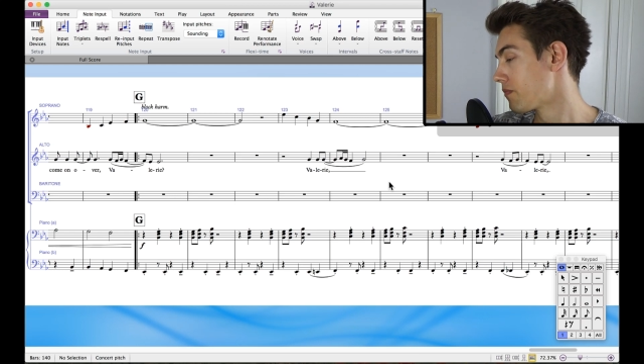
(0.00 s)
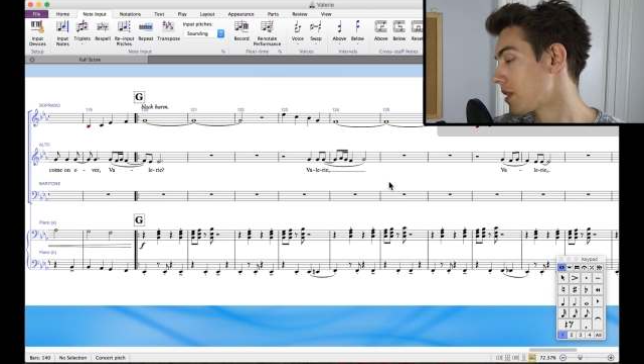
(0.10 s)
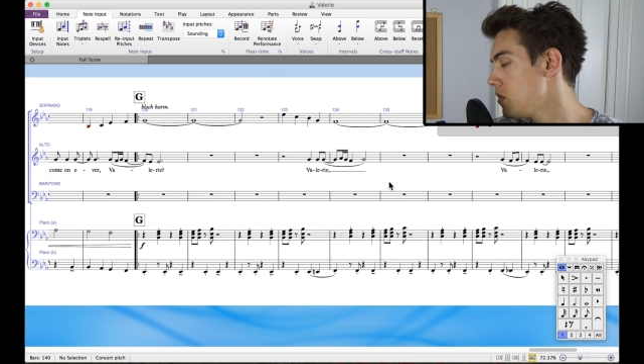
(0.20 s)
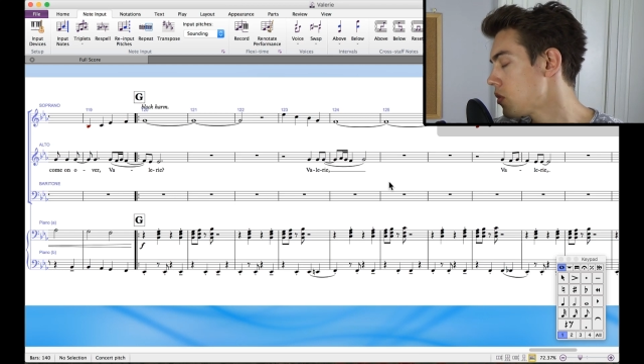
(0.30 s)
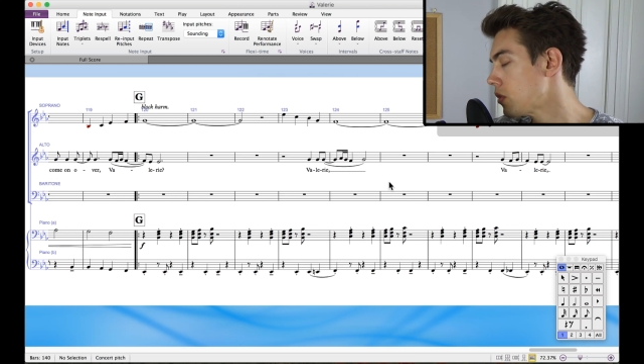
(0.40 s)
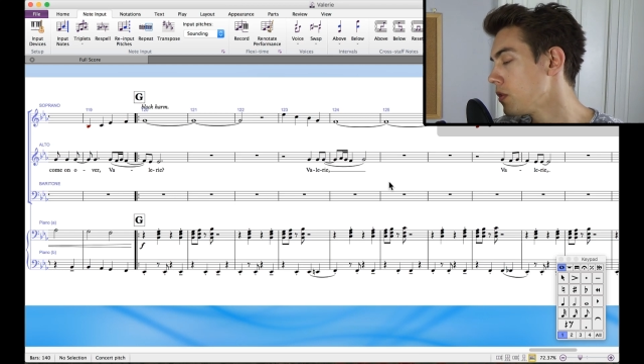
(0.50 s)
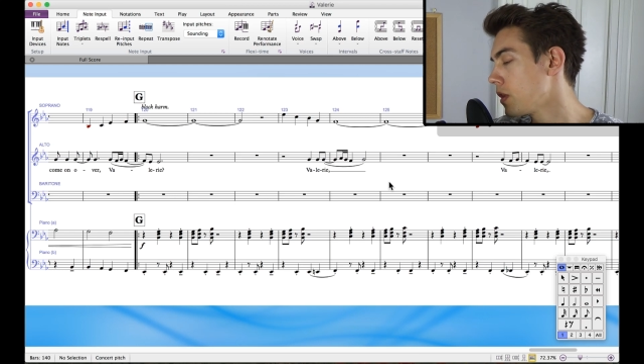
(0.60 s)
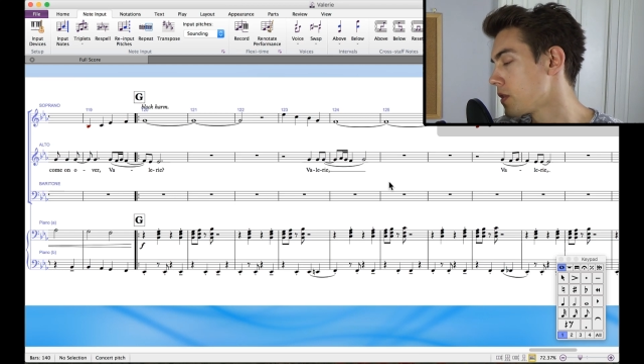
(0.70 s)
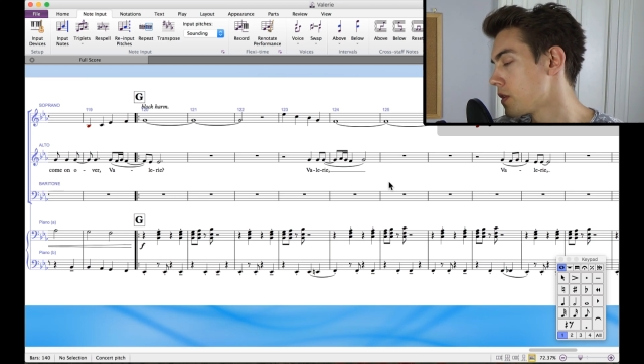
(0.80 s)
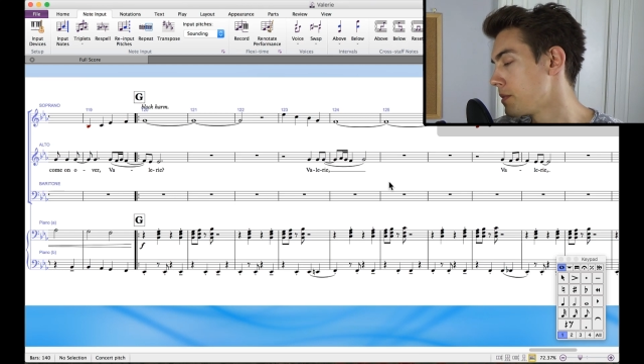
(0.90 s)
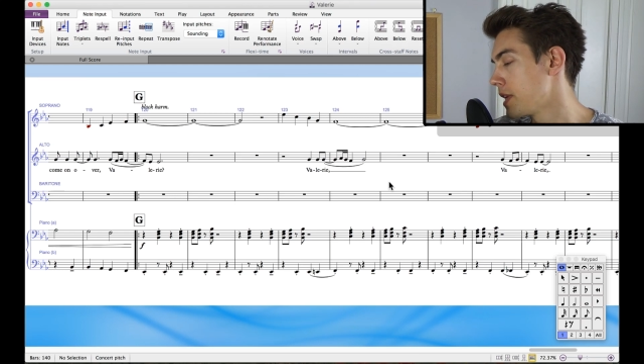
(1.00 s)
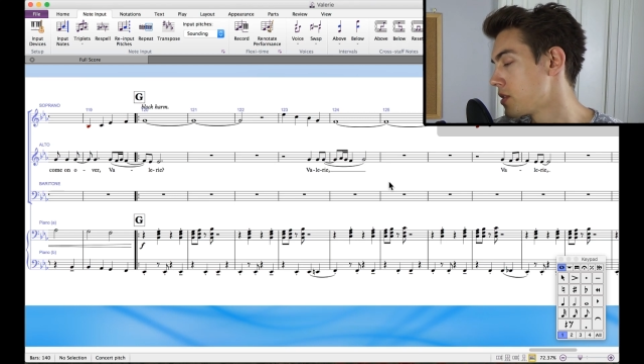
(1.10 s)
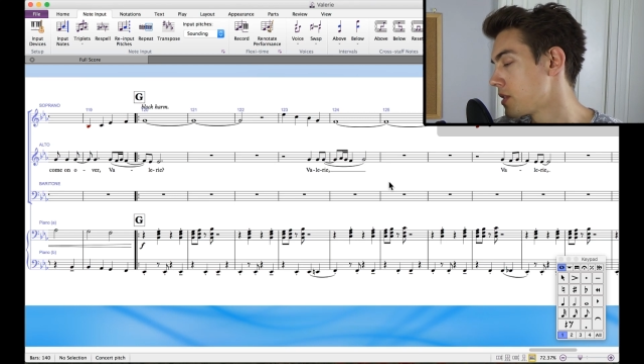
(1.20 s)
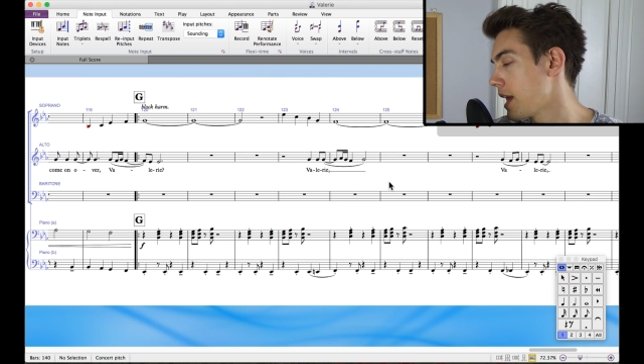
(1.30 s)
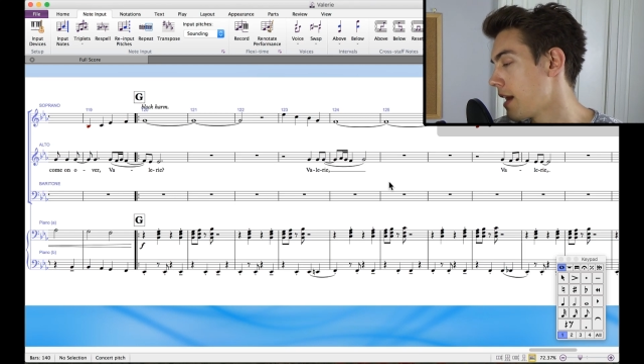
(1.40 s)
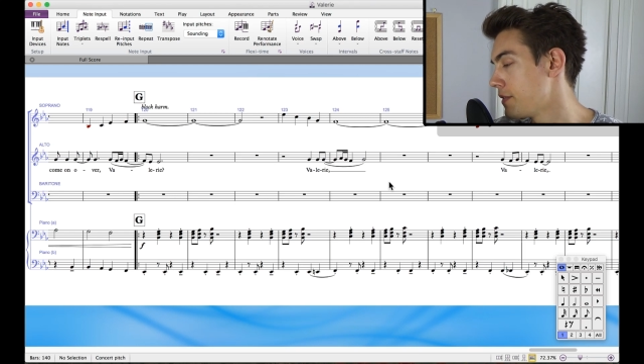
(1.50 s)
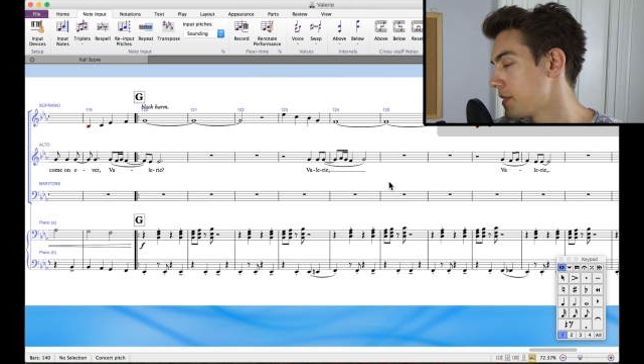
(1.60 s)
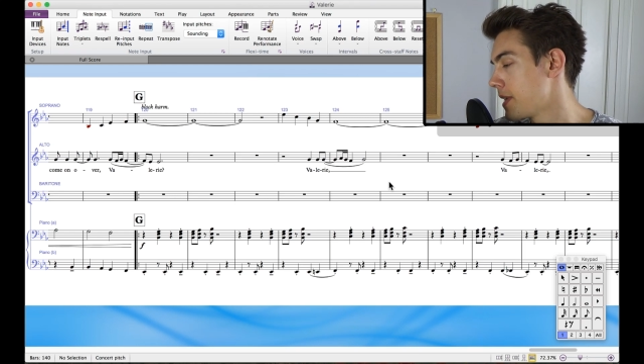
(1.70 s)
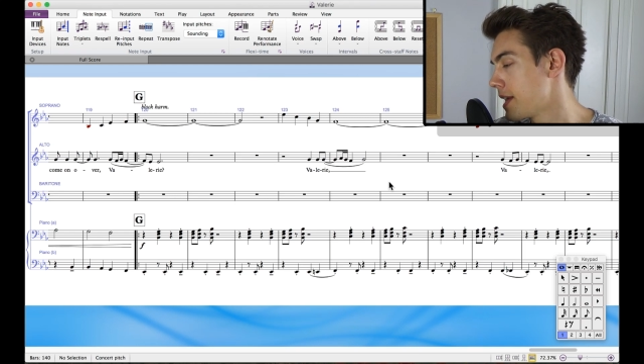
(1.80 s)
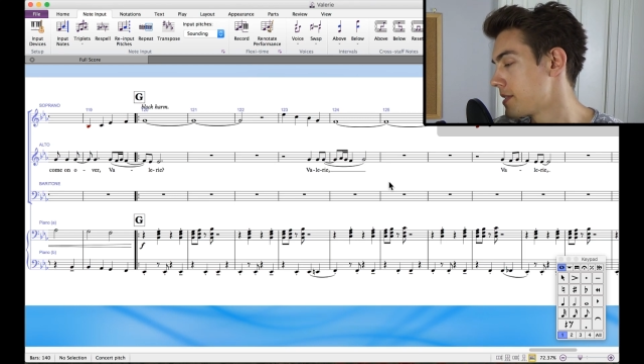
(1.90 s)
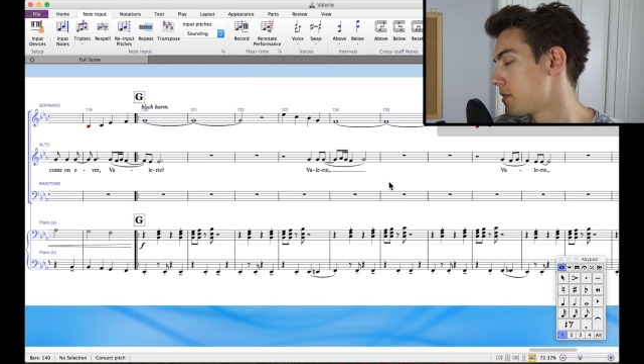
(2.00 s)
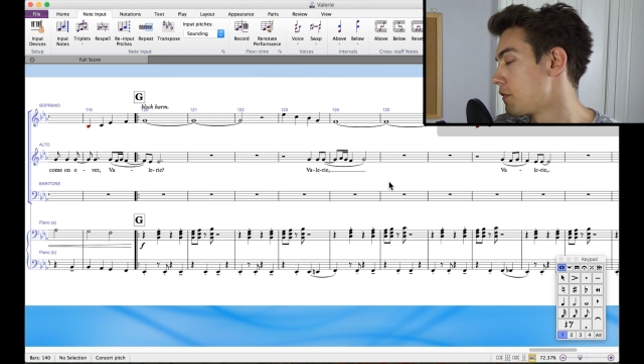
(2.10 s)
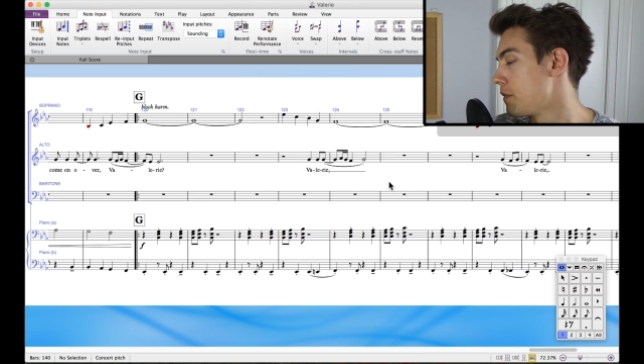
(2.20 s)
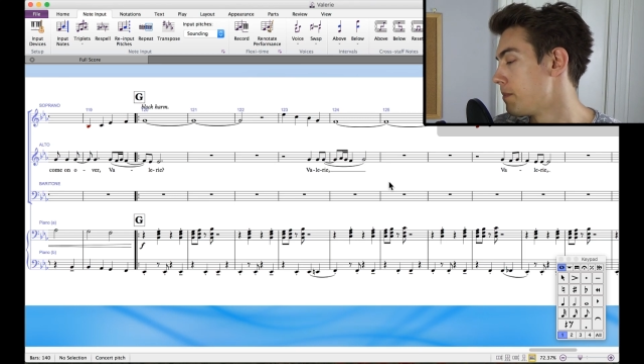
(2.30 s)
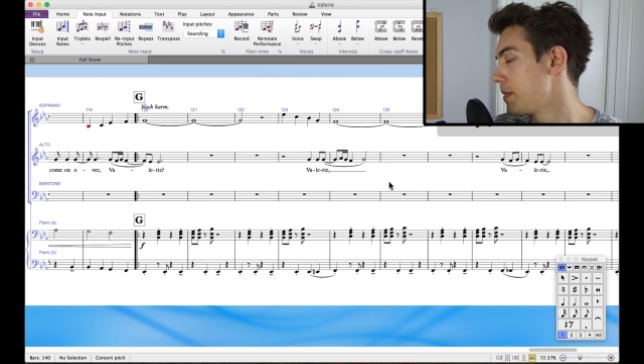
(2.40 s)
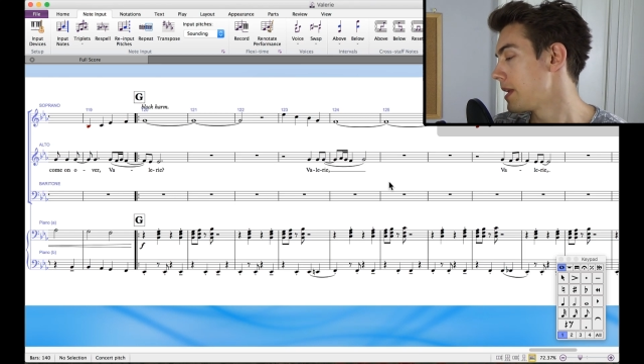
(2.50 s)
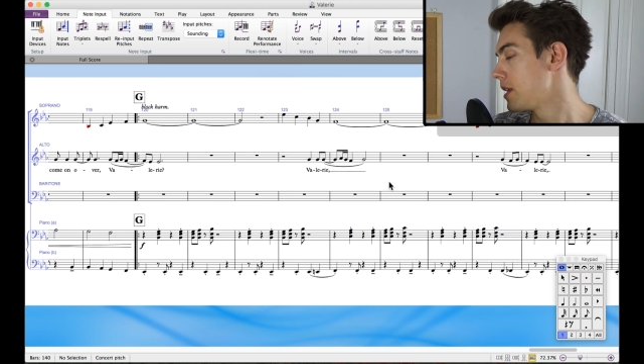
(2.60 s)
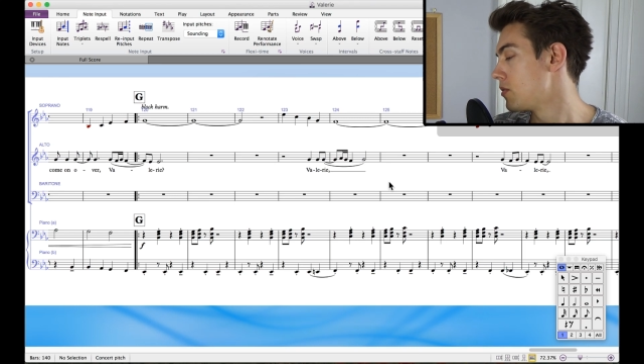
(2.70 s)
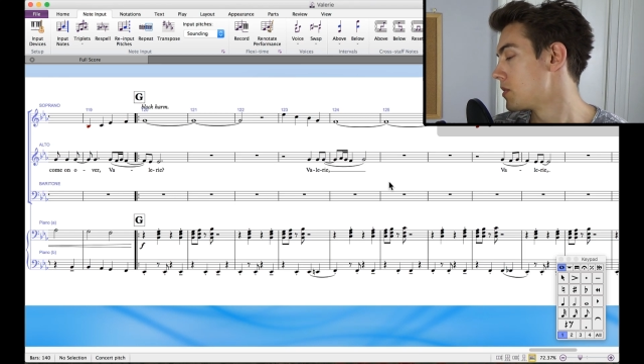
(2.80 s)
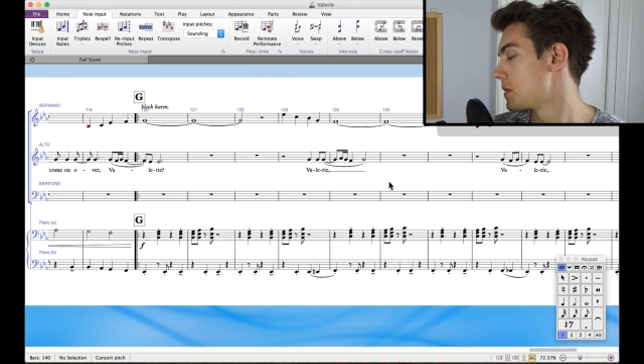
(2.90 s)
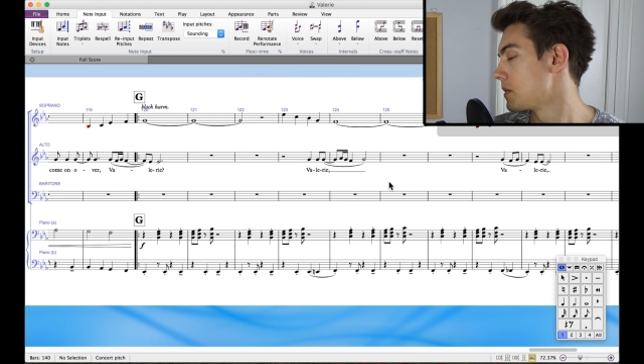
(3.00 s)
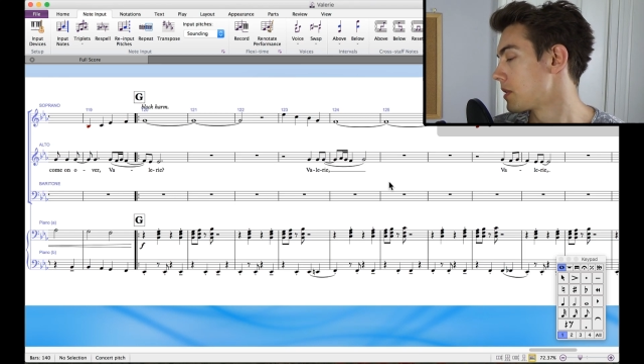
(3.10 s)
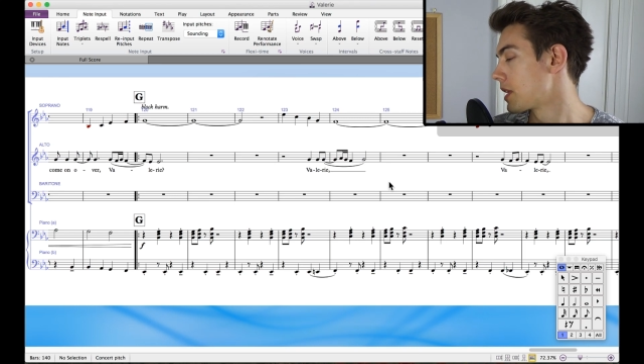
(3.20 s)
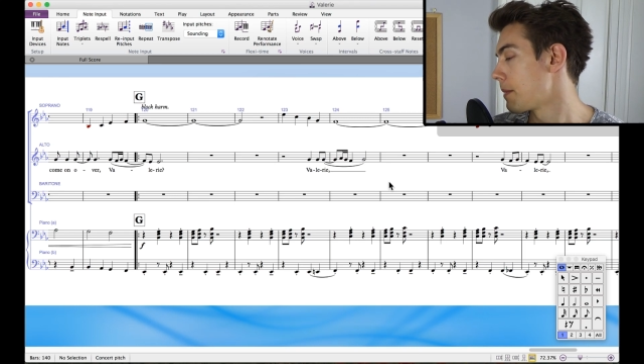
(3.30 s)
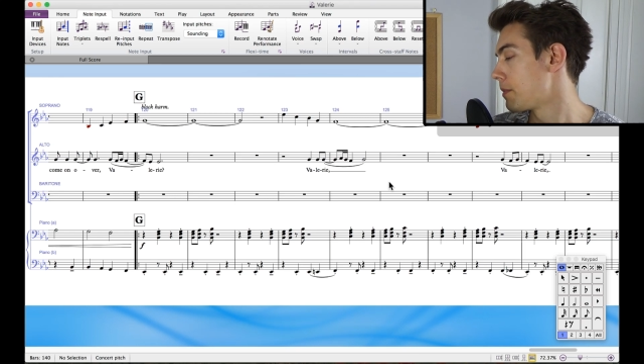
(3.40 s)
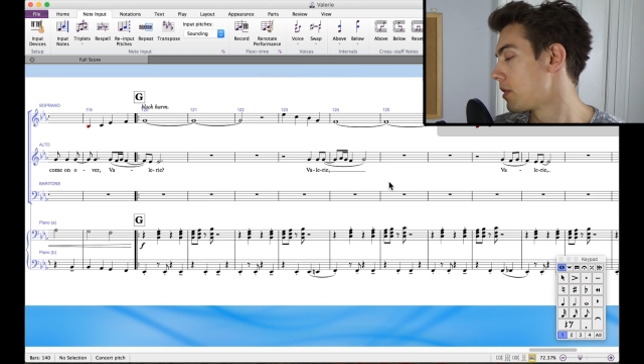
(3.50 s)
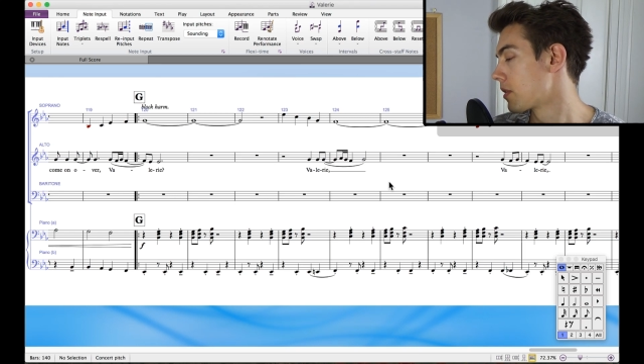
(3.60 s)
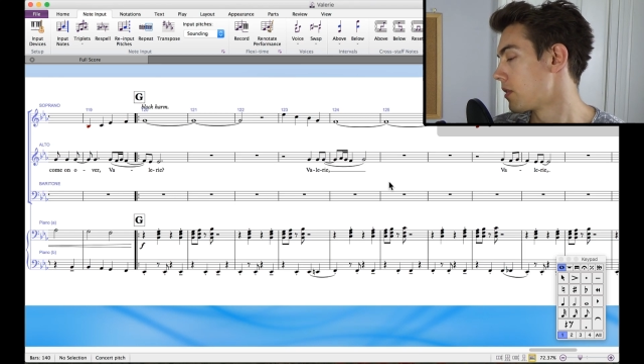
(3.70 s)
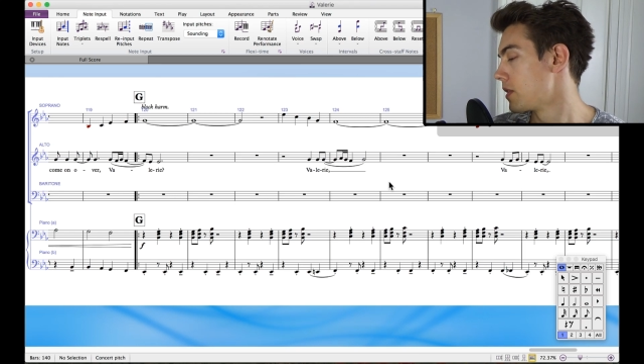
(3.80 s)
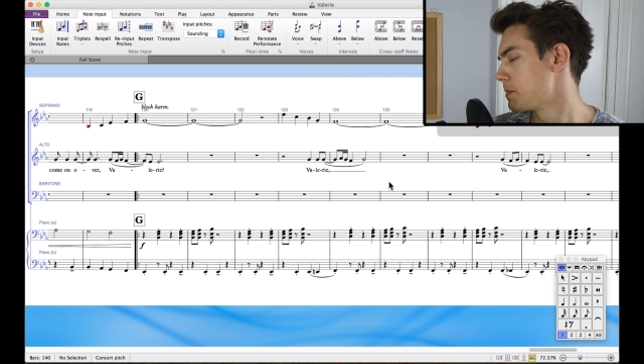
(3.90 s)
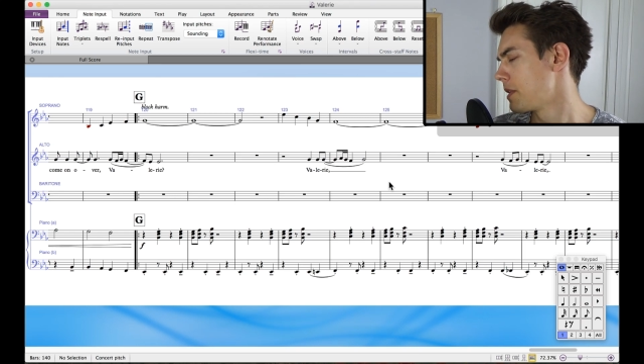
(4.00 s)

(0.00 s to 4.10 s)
You could also potentially have this as sort of a big unison clap-along chorus,